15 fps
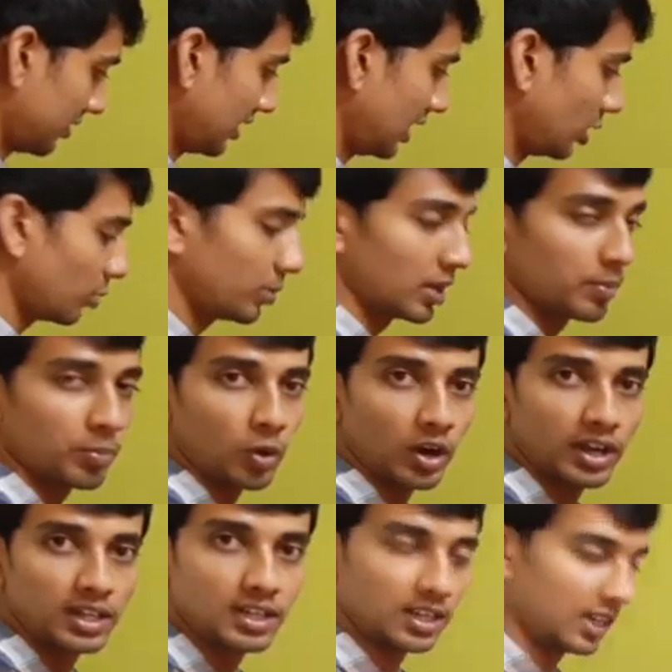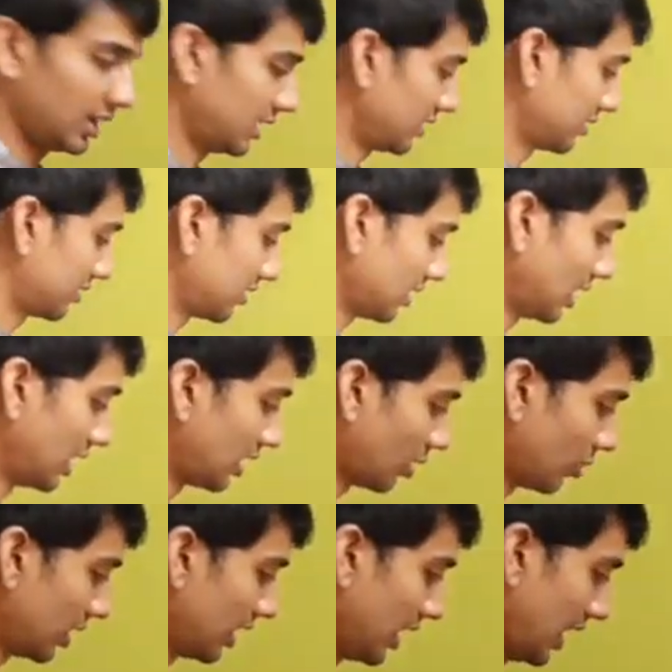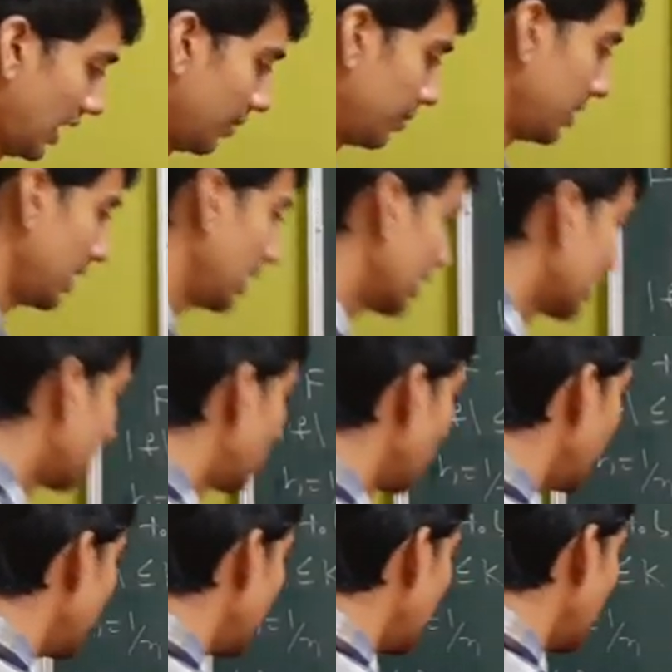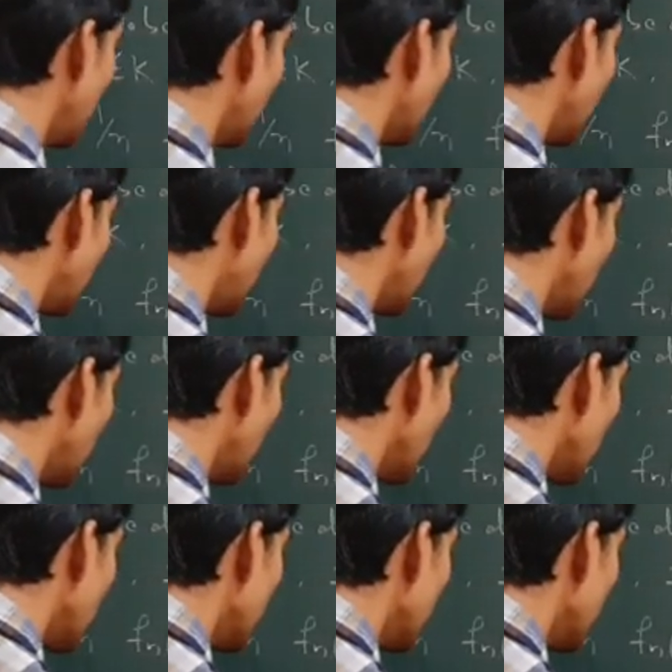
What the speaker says: C to be a point in interval AB, to be equal to